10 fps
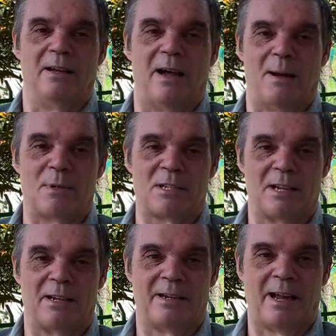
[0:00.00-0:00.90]
am I
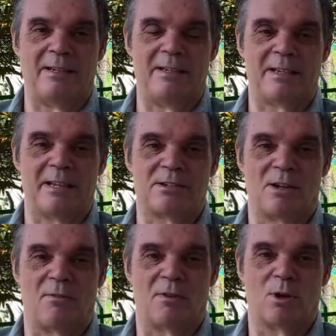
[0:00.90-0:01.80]
still at 96
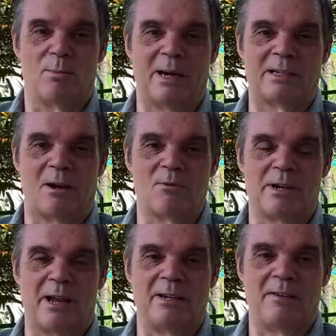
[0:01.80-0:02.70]
or have I come back down
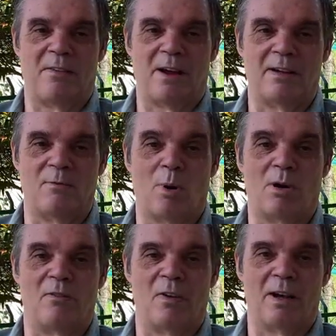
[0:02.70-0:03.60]
to
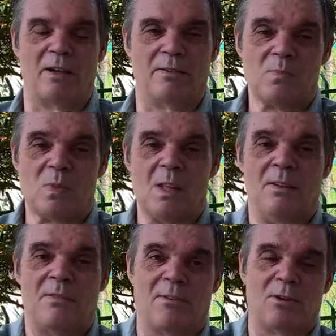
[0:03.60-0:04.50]
95.5? If you
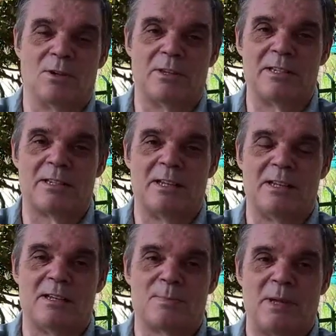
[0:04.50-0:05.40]
have a look at this
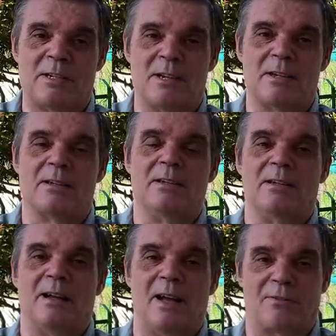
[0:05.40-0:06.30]
here, this picture,
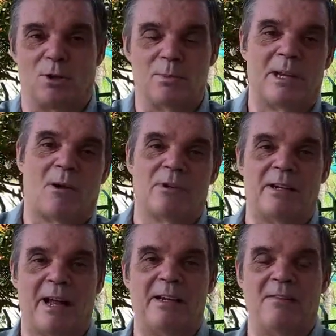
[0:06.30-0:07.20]
I've come down to
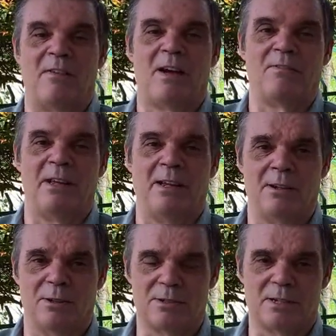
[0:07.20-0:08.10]
95
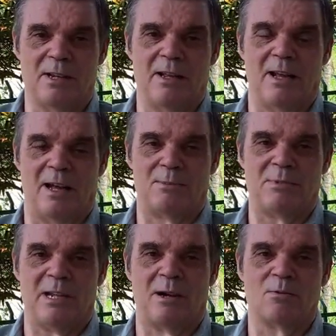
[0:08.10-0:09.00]
kilos.
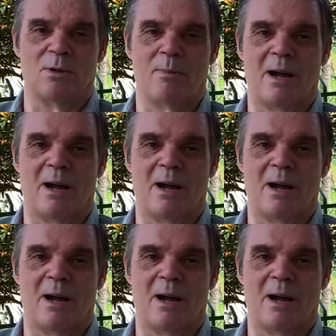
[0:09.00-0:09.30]
I'm down at